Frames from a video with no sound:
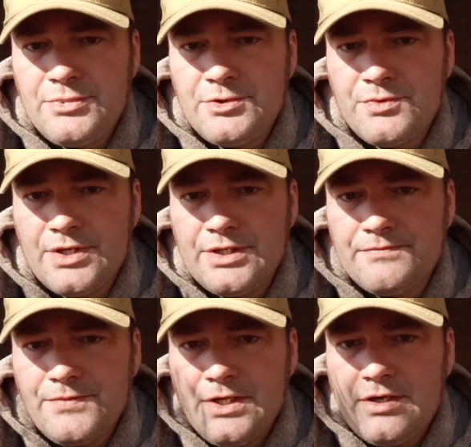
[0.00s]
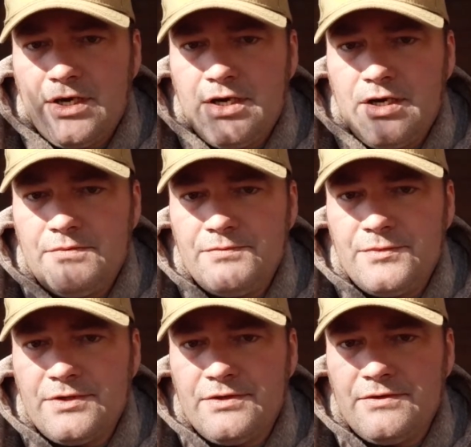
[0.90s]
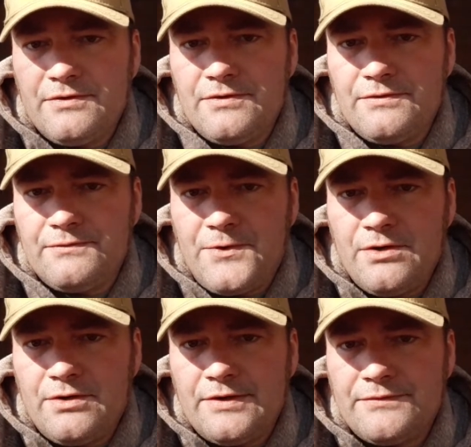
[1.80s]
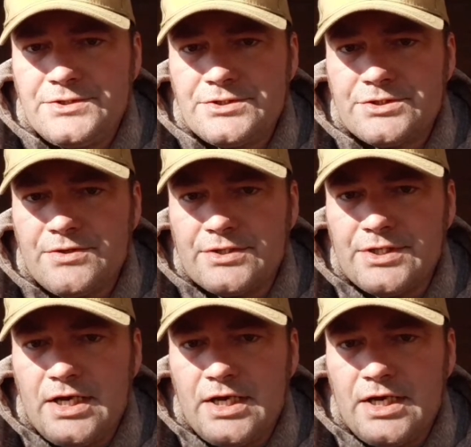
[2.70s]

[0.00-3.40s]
Be ready. Um, following after Jesus Christ.